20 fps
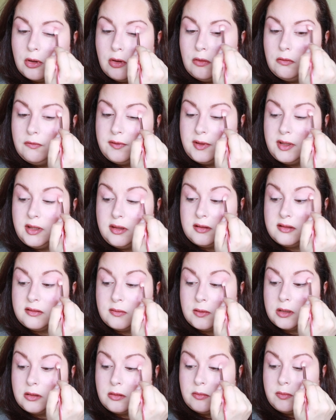Hopefully
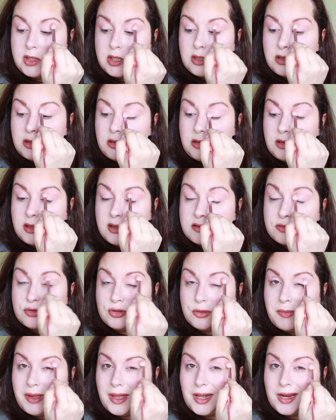this one will be a little less
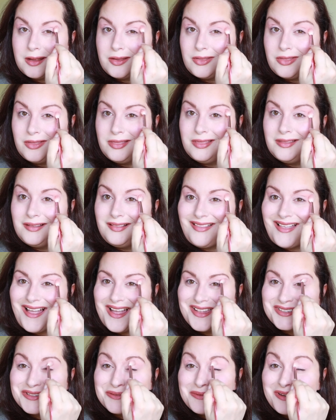dramatic than the
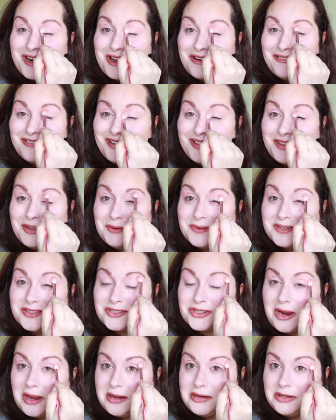last one. I really
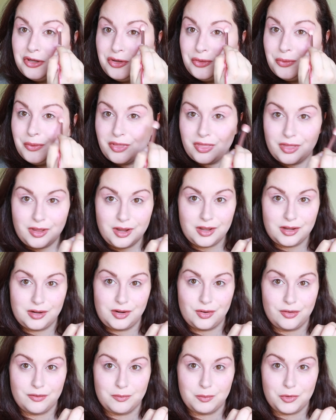was trying to do with like a
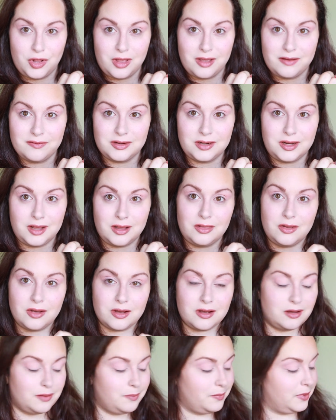normal everyday
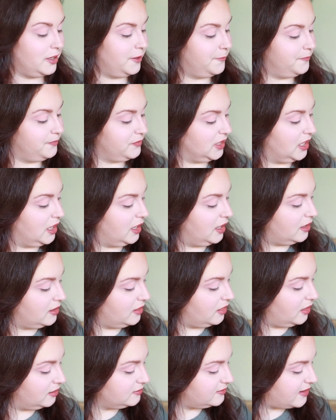look, but
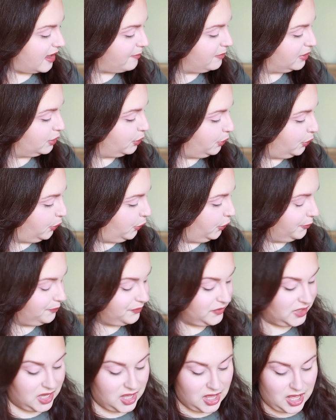things happen.
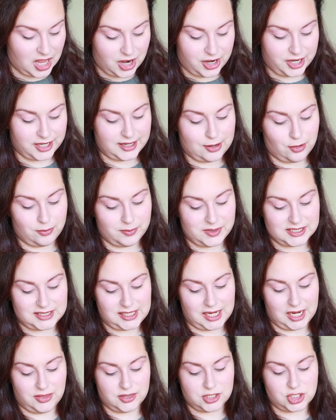Alright, now I'm going
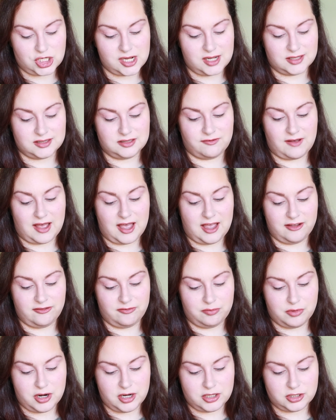to take the
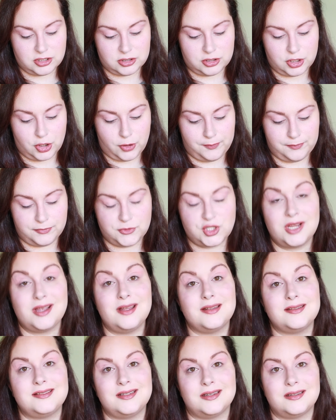JS5 brush,
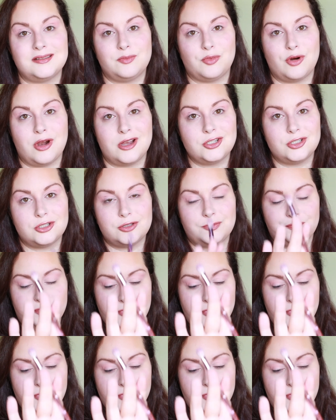JS6 brush,